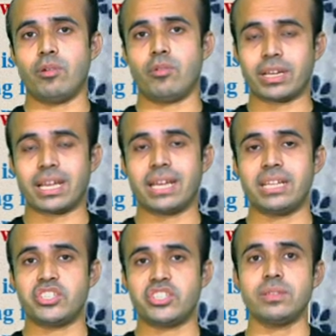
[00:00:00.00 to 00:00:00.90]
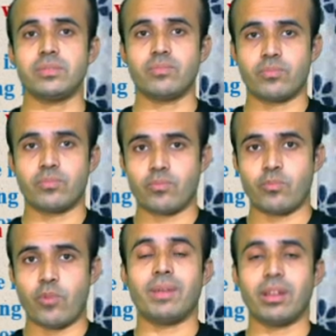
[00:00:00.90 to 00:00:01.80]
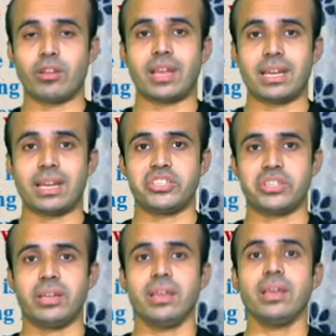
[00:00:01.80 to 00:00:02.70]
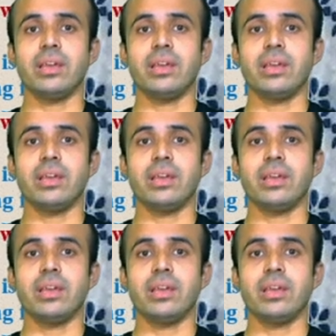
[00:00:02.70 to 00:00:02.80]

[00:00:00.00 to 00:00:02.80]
organization, formal organization,